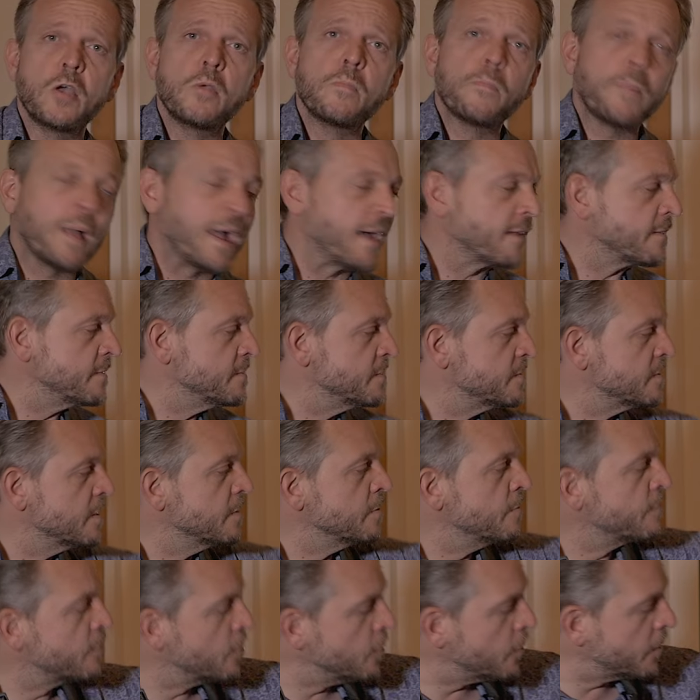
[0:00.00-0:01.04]
tone patterns
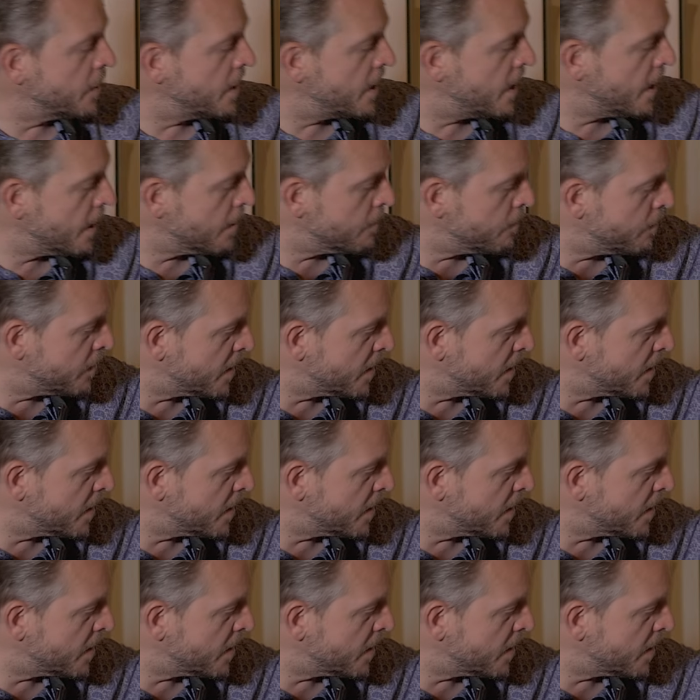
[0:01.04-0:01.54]
that you've got here,